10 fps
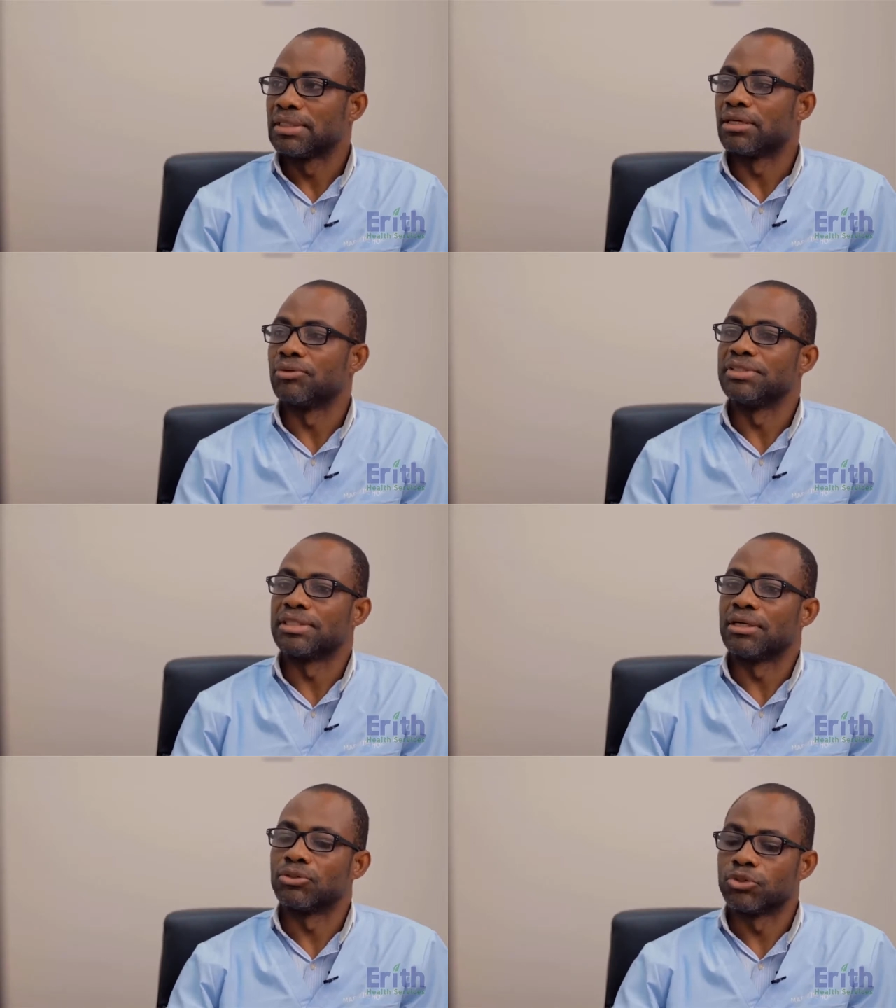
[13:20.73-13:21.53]
which
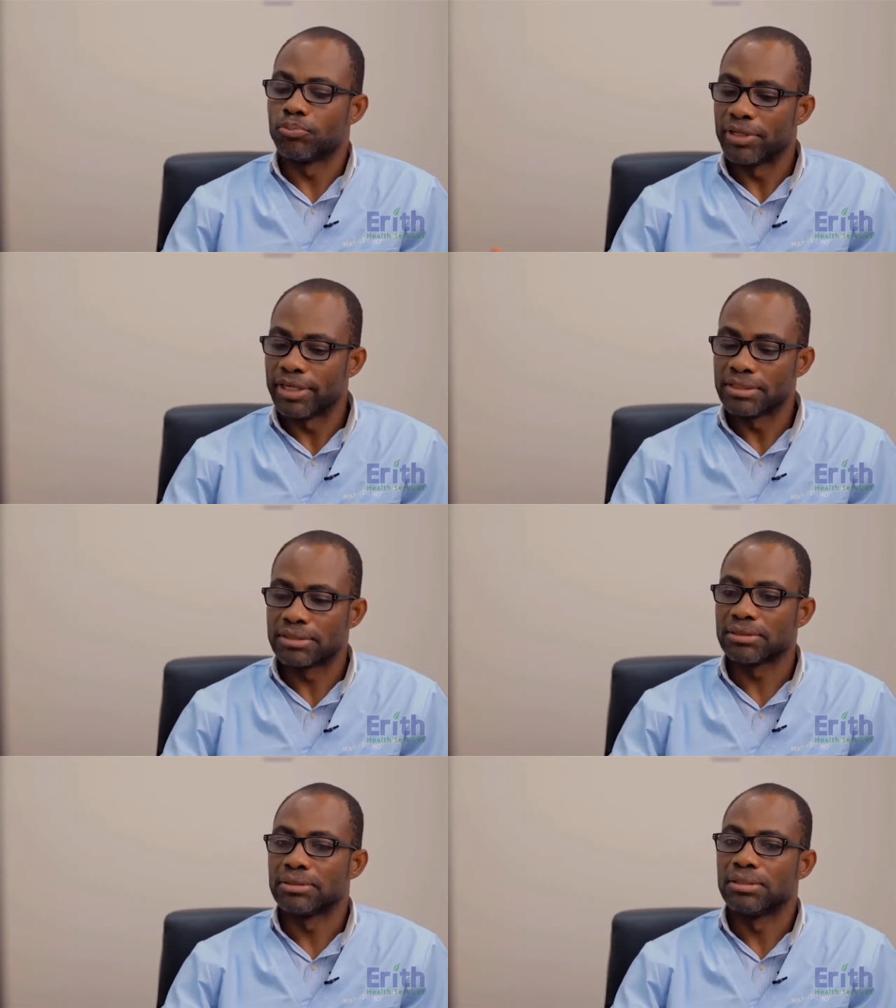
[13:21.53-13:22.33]
are also
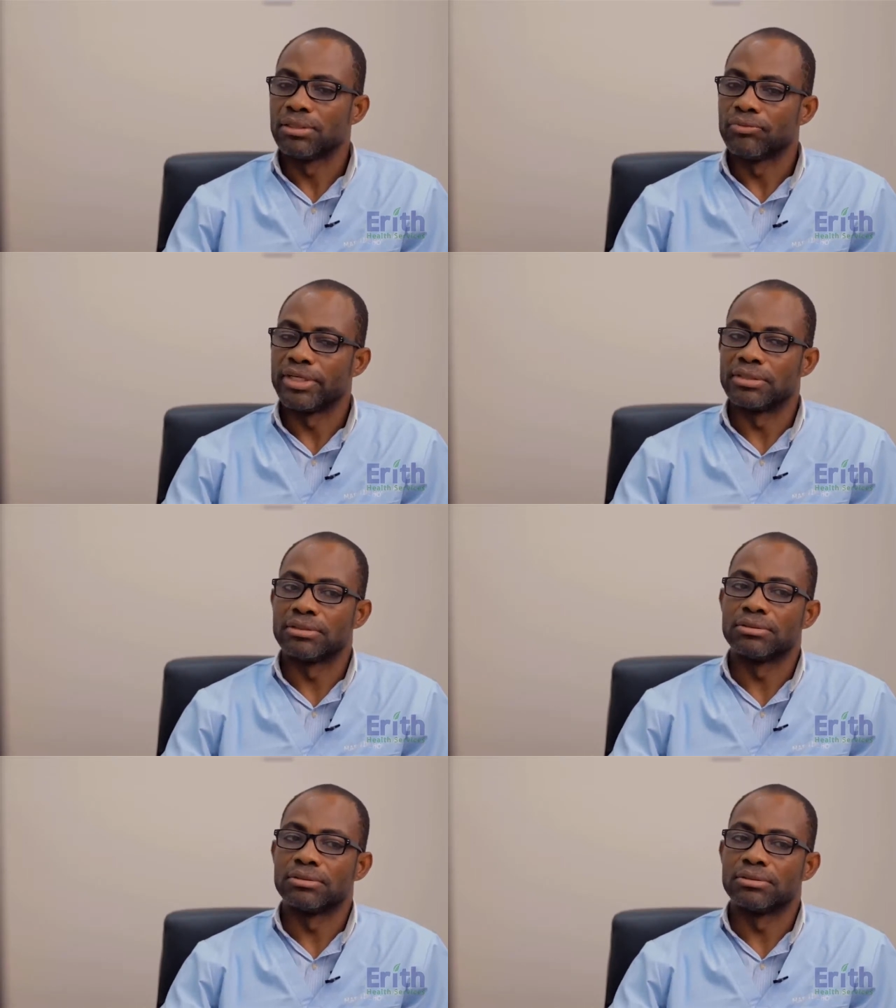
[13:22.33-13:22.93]
placed with